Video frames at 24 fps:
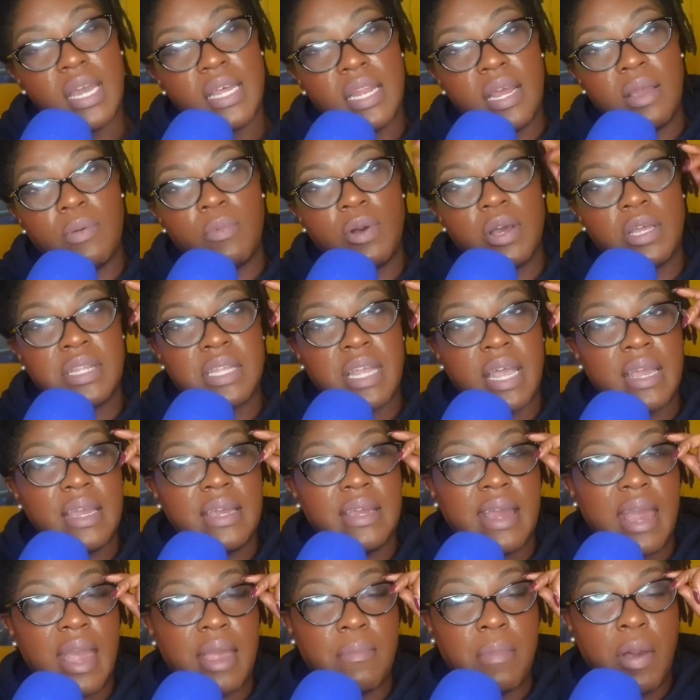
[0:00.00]
And then one day
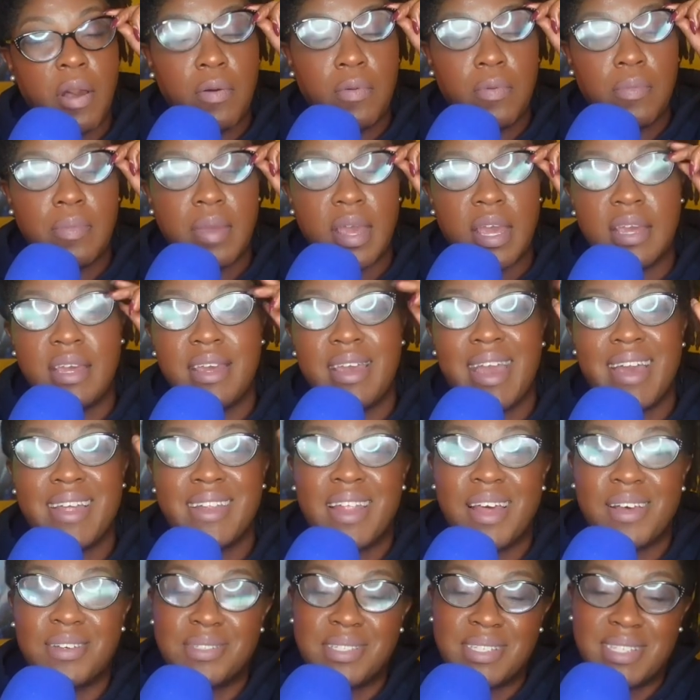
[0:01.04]
he came home and he had
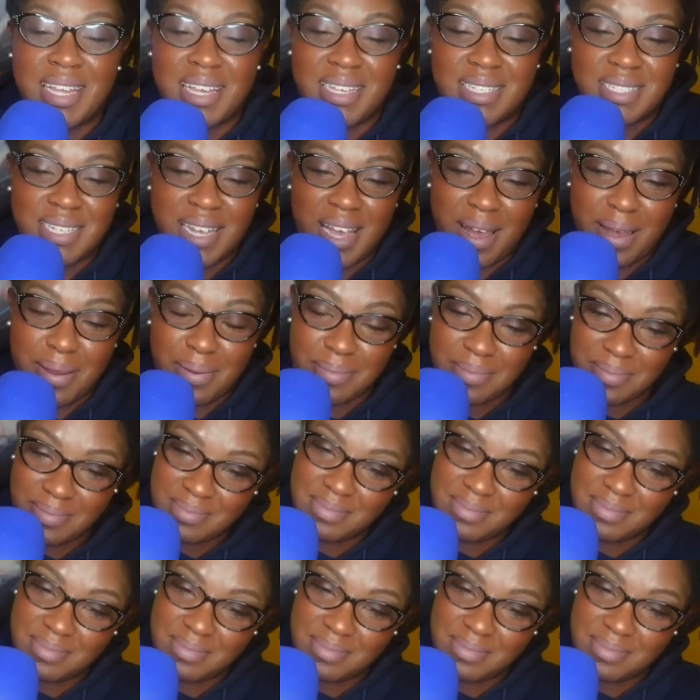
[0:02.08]
lost that job.